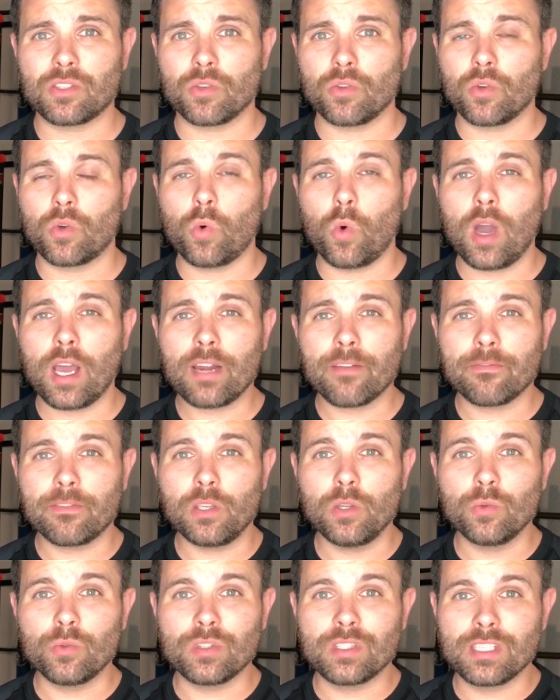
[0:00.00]
to quite a
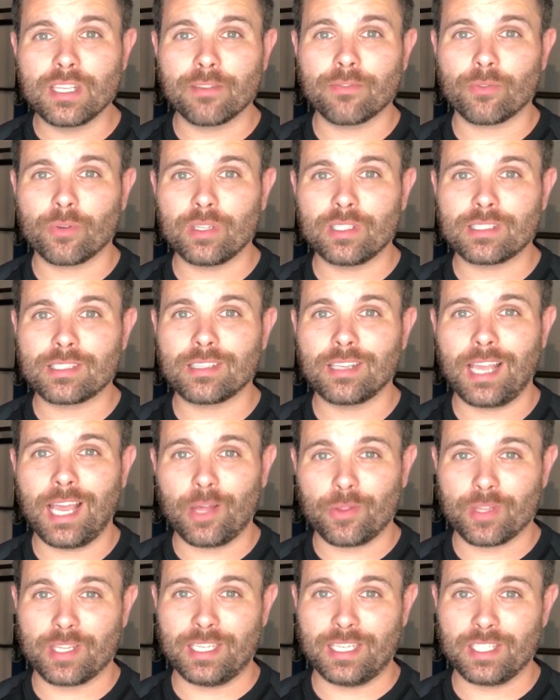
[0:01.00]
few different
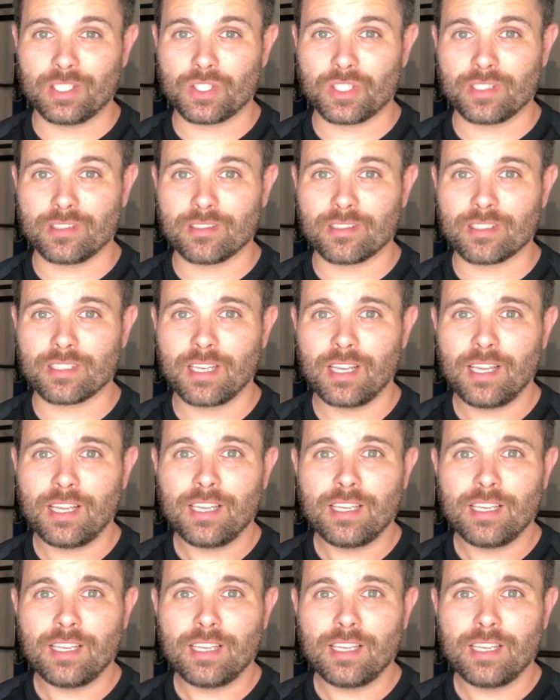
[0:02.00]
health conditions